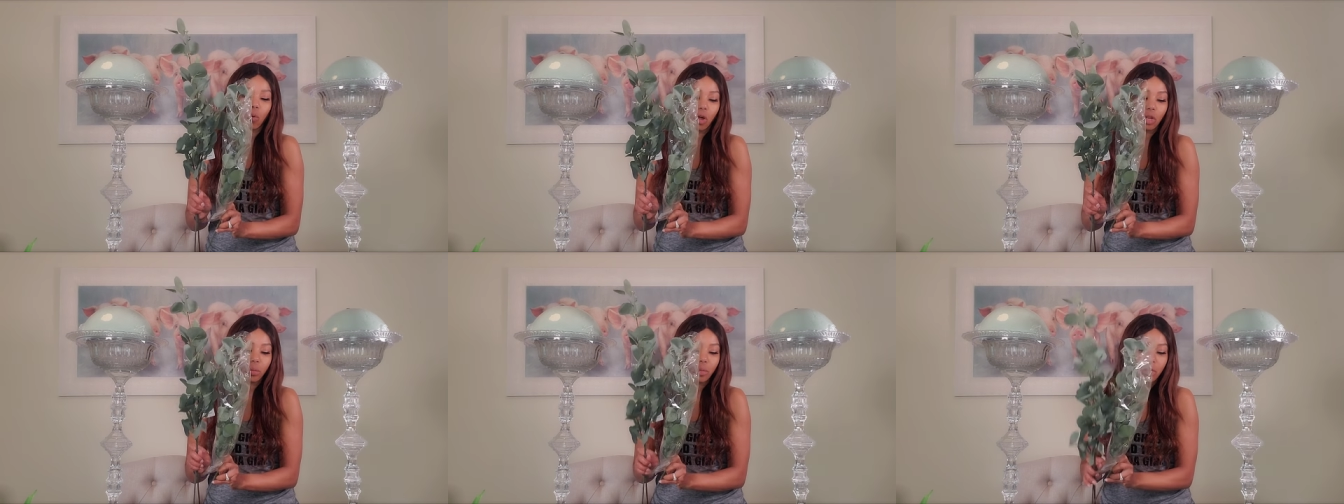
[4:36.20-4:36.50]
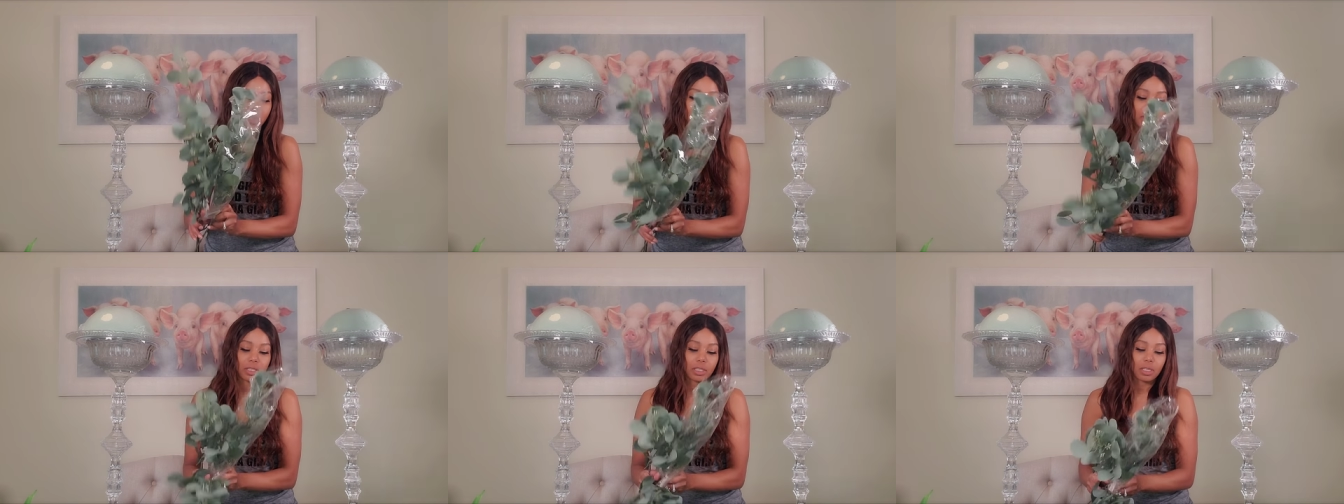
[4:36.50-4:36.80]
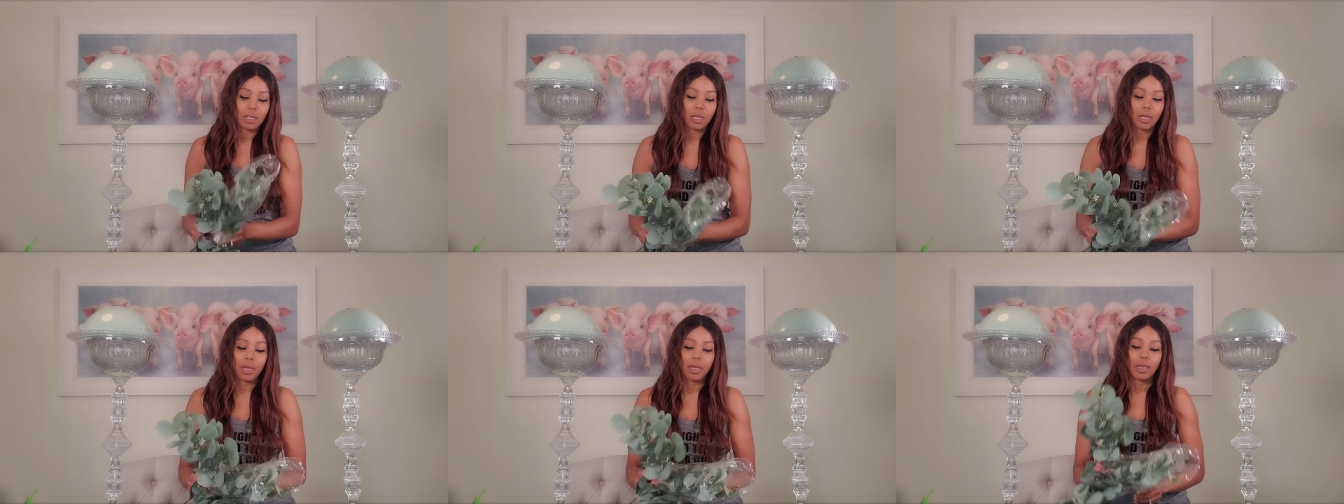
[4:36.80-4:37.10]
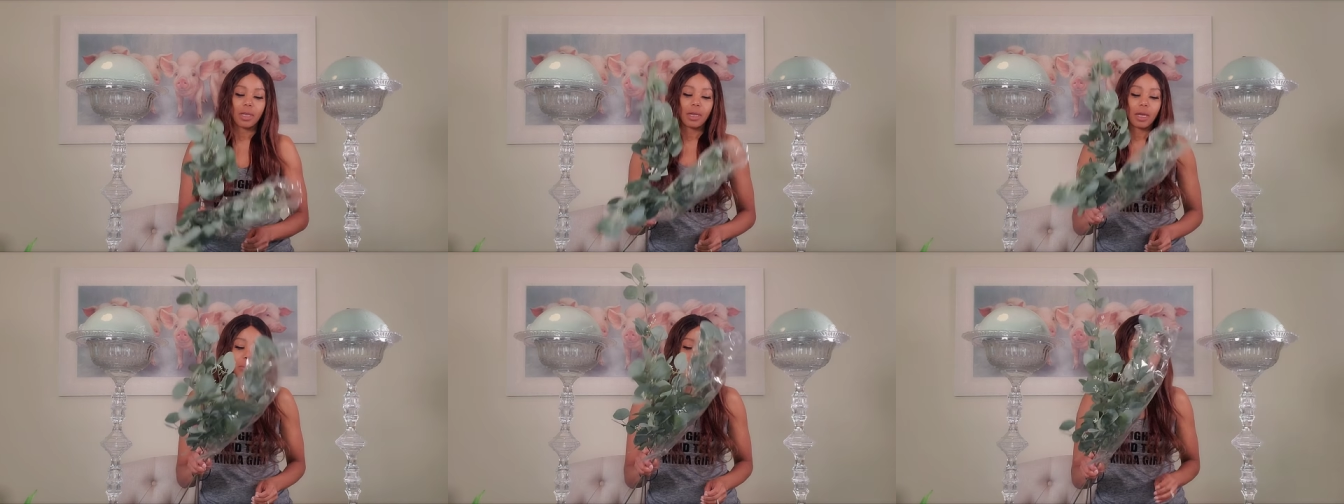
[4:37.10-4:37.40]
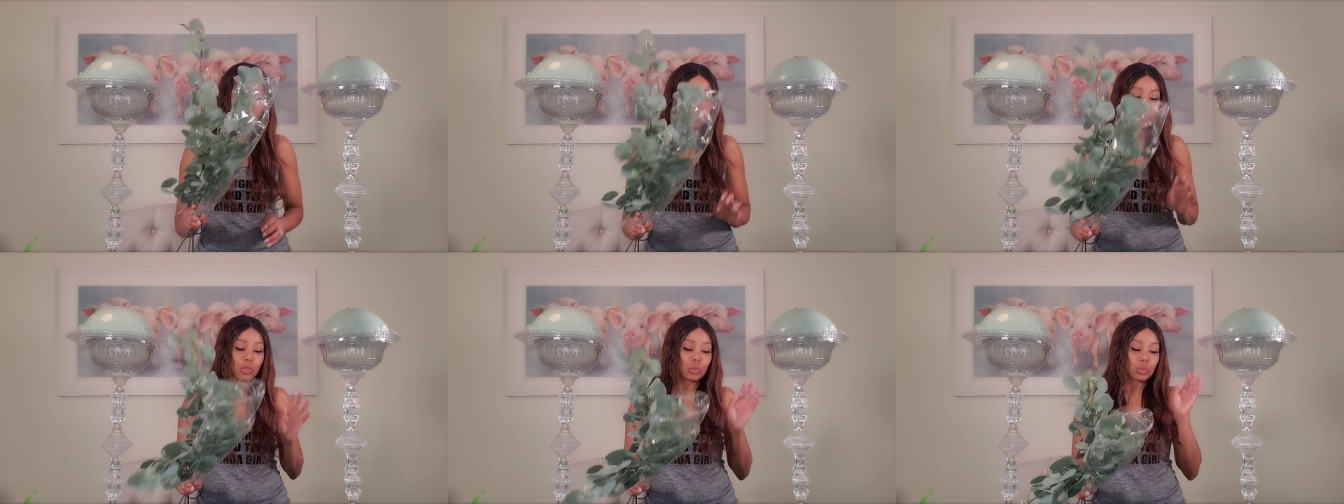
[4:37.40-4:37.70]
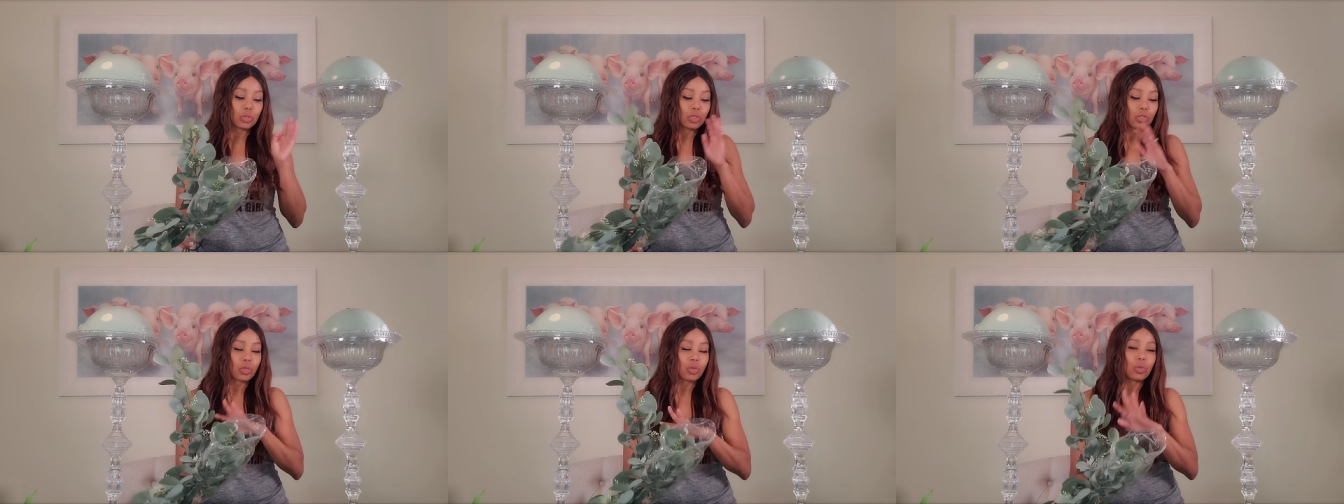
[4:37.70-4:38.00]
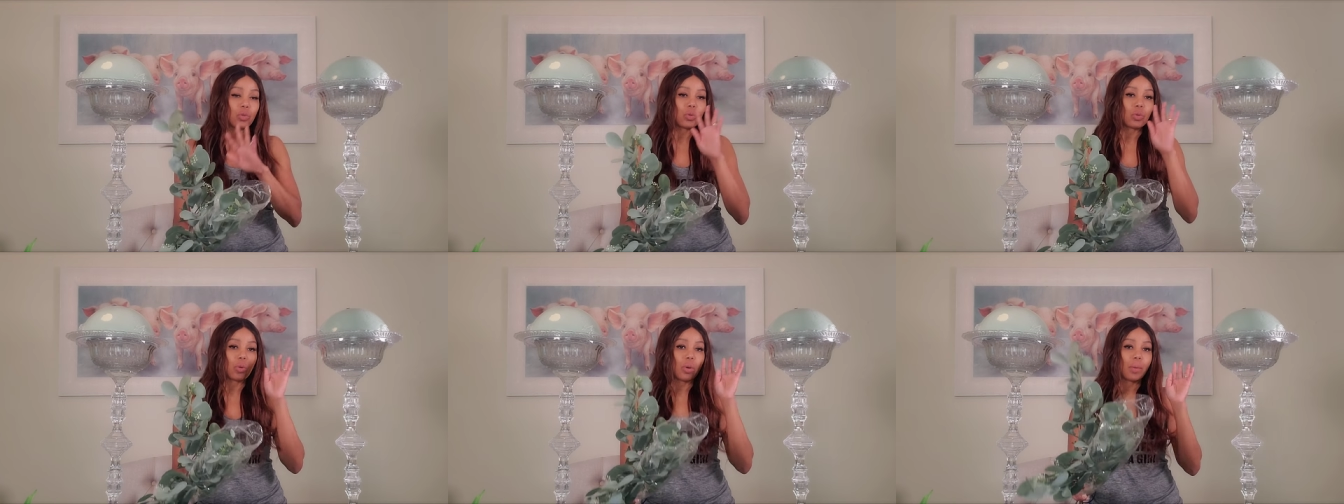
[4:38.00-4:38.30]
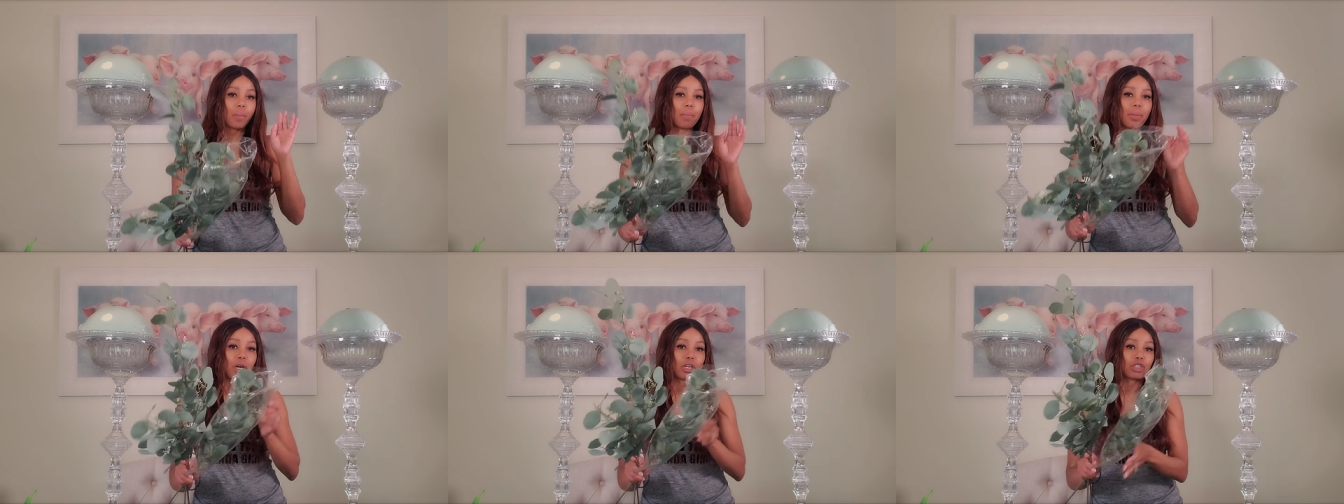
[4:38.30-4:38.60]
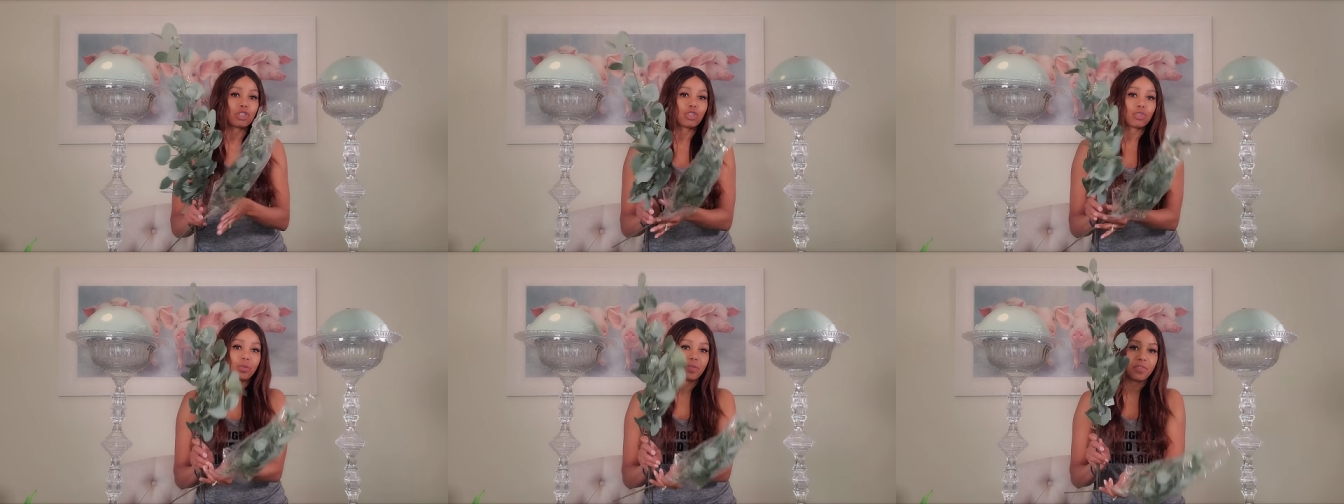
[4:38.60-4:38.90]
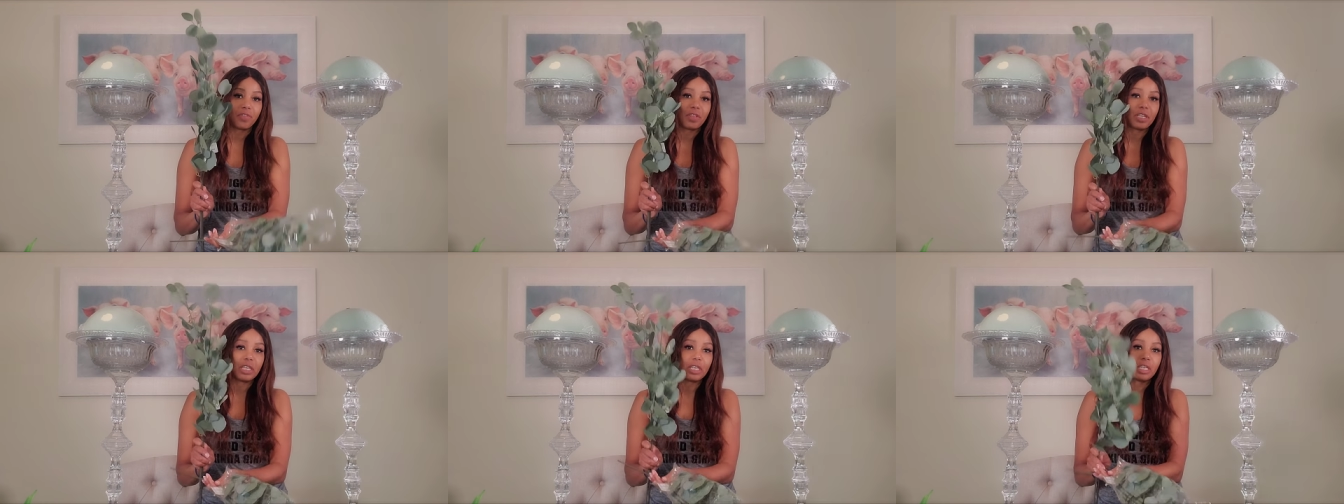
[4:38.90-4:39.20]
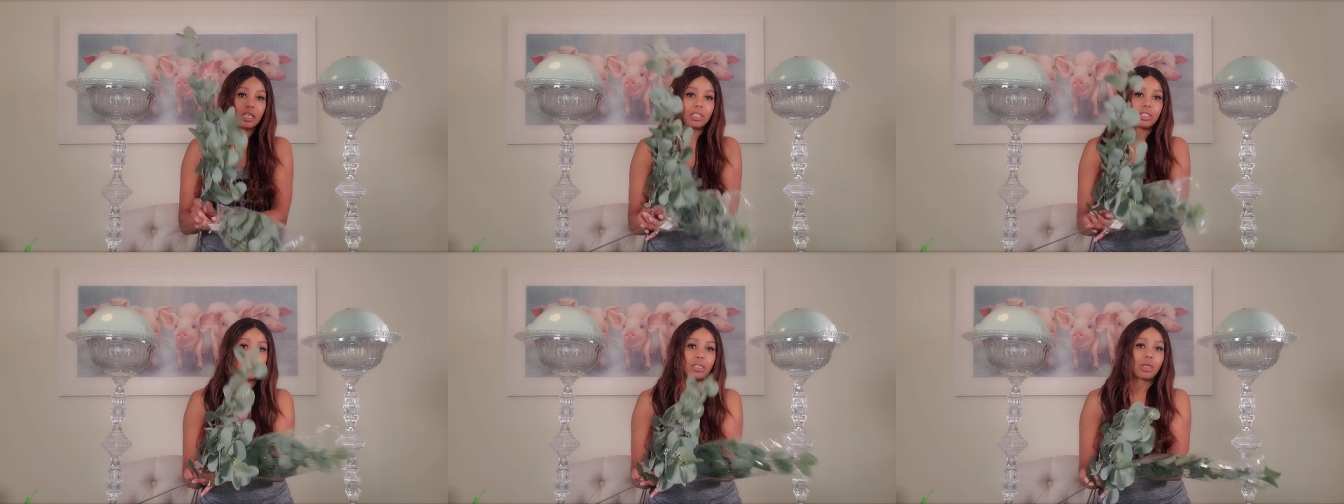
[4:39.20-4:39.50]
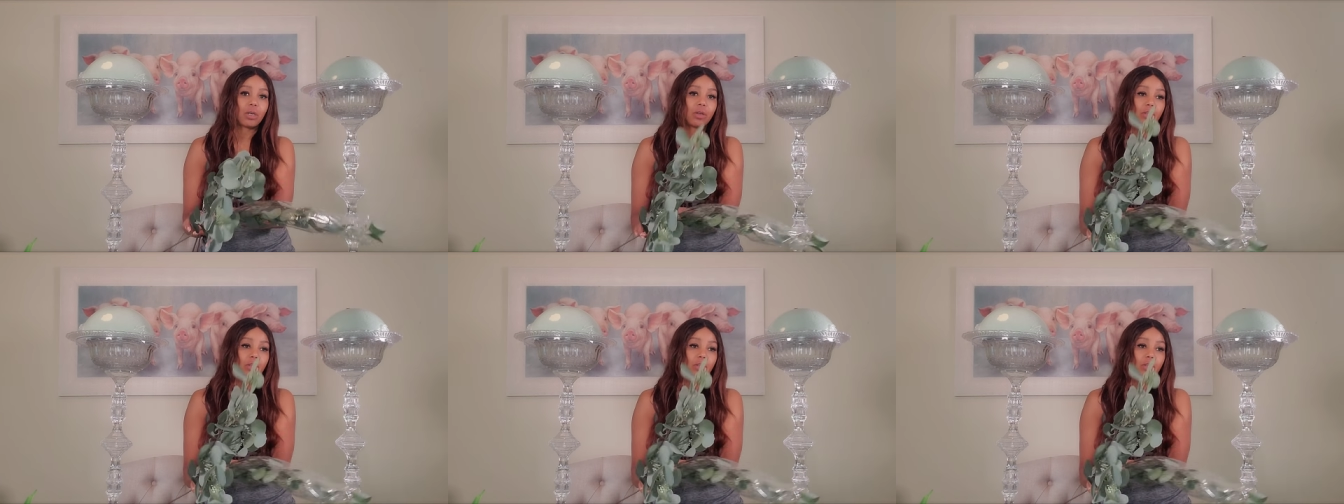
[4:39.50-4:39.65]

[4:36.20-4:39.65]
Walmart. I'm going to do two bunch of these